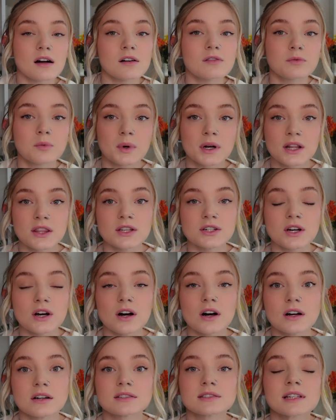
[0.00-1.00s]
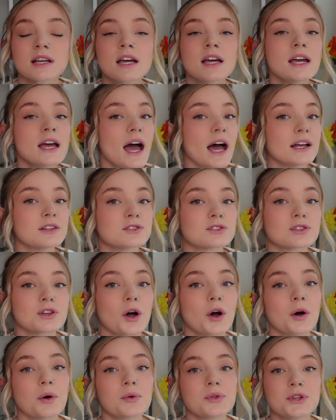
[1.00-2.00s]
of one of the dogs. And
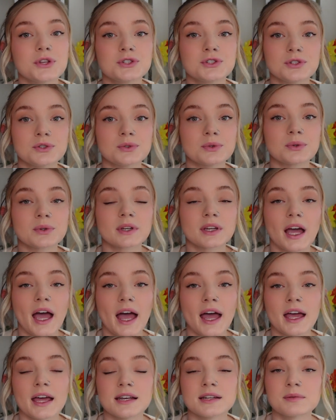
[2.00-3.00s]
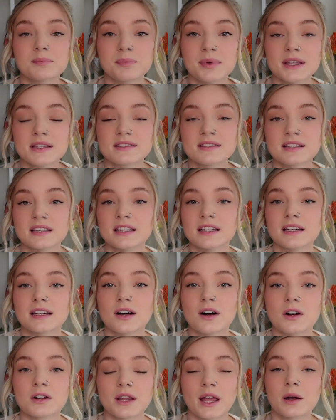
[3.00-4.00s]
so the Duke and
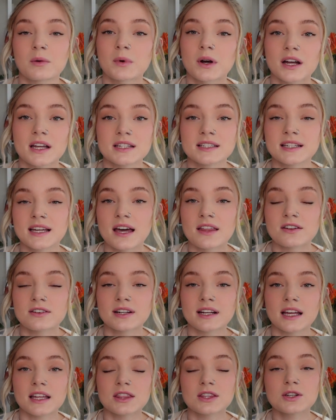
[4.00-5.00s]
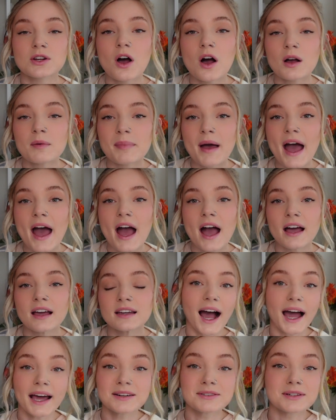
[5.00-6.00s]
Bitsy are like working together to get the dog
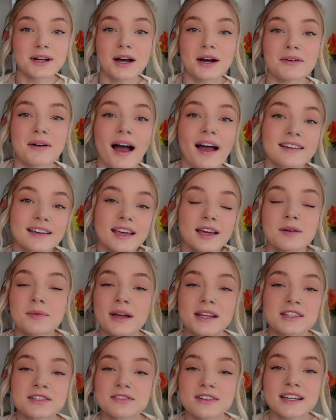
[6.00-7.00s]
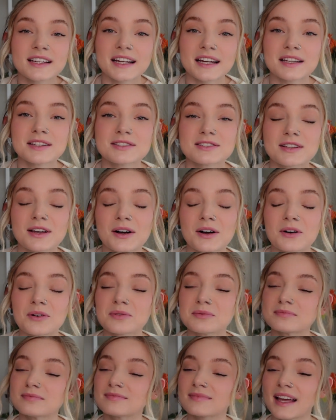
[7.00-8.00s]
back. I don't know. I can't wait to read it.
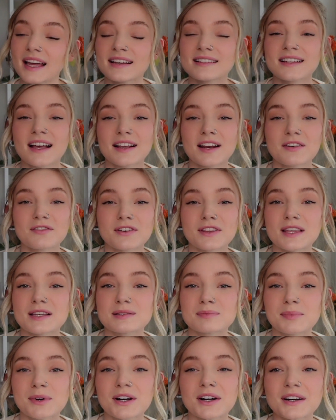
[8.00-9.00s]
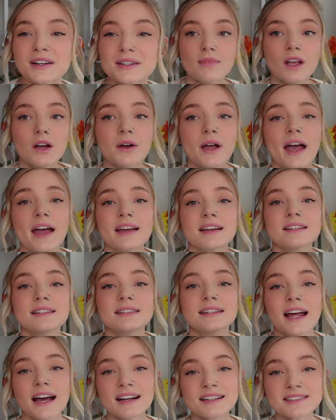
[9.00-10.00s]
So excited for this book. Okay,
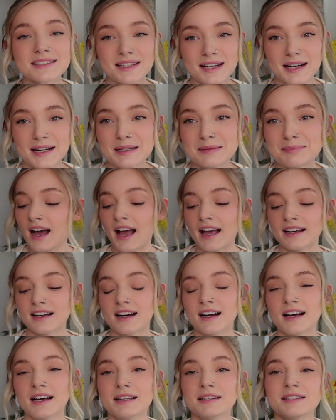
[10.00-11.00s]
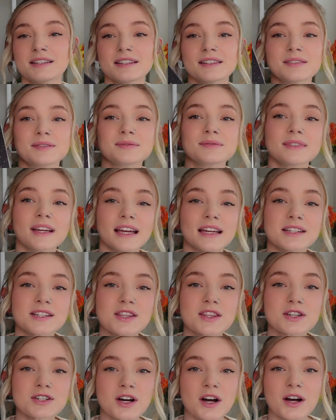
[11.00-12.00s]
next up, I got
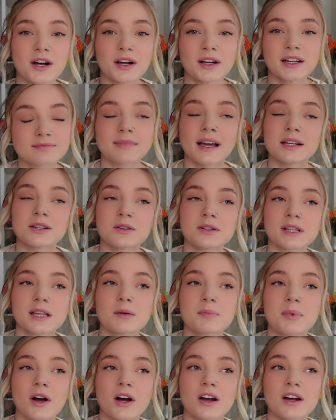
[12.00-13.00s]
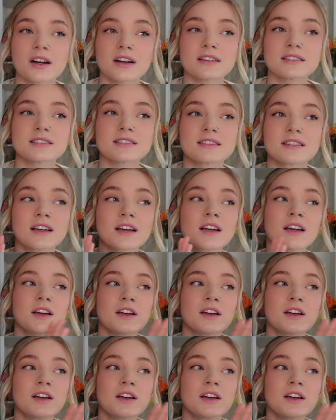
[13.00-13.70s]
Into the Dark, Magnolia Parks,